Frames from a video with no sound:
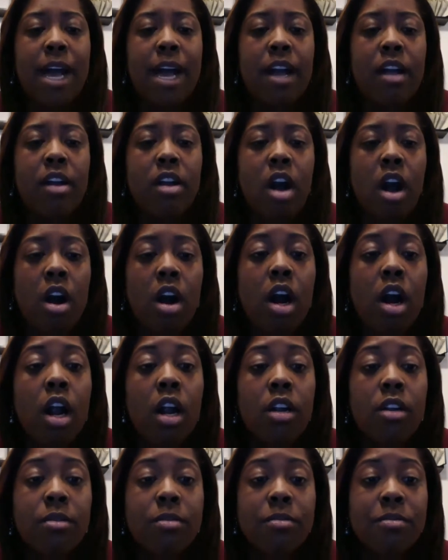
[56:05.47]
to buy a
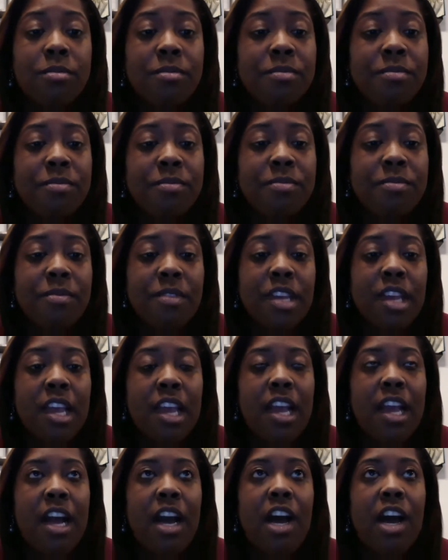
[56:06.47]
car
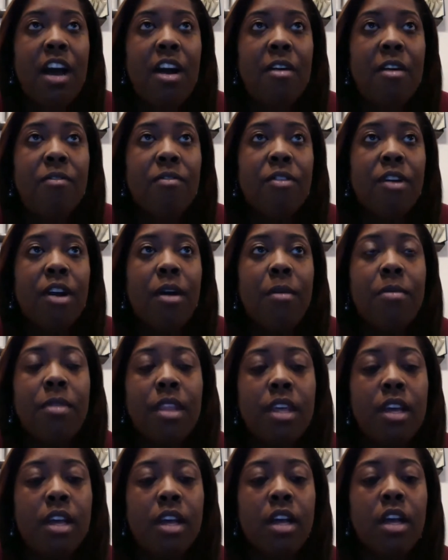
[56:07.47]

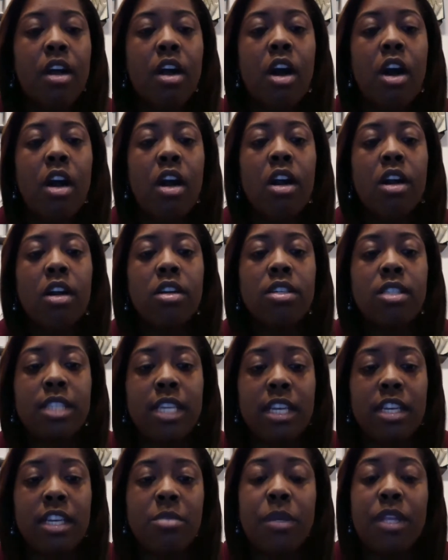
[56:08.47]
from the car
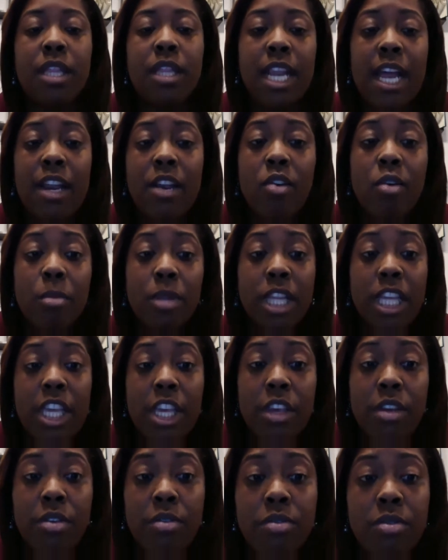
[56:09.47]
salesman that I
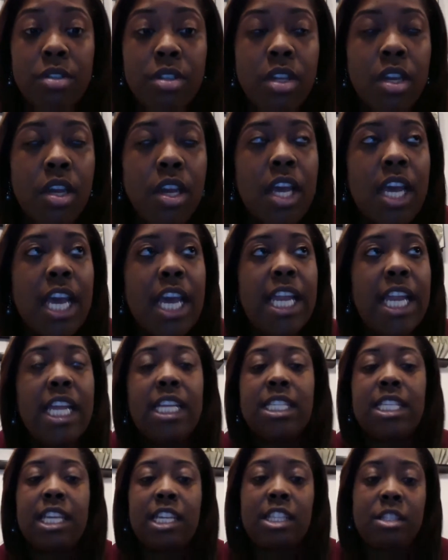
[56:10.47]
normally use.
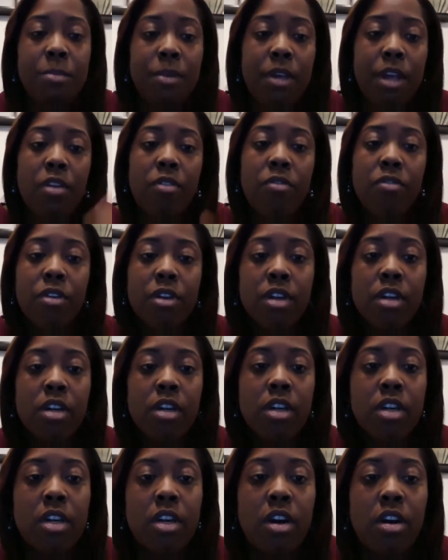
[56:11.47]
And he sends me
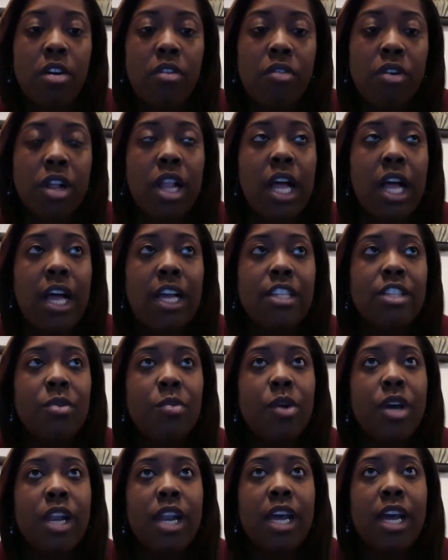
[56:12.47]
over
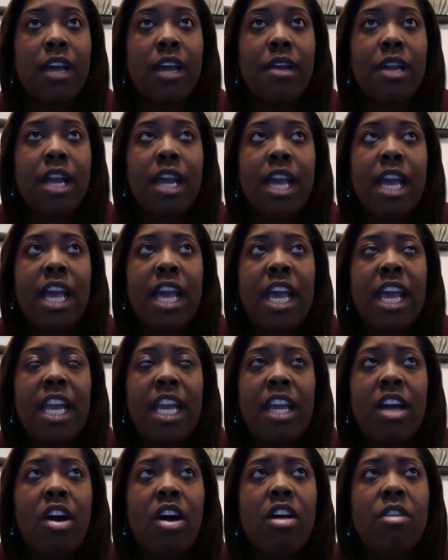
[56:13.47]
clients and whatnot.
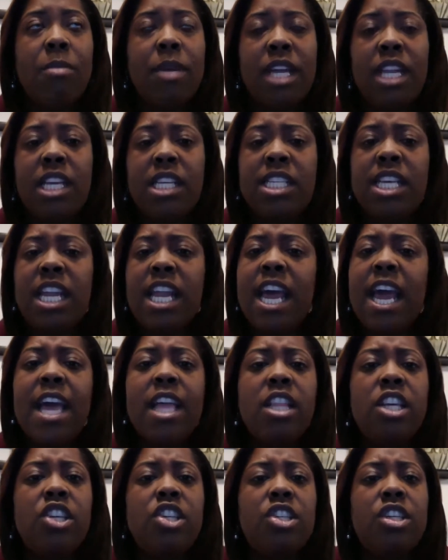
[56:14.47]
And he called me and he said,
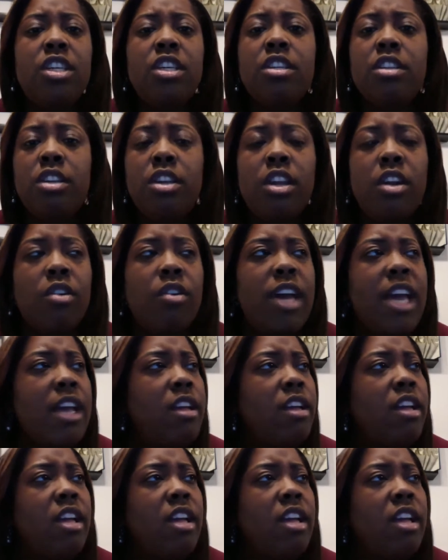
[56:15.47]
hey, Alysha, you know,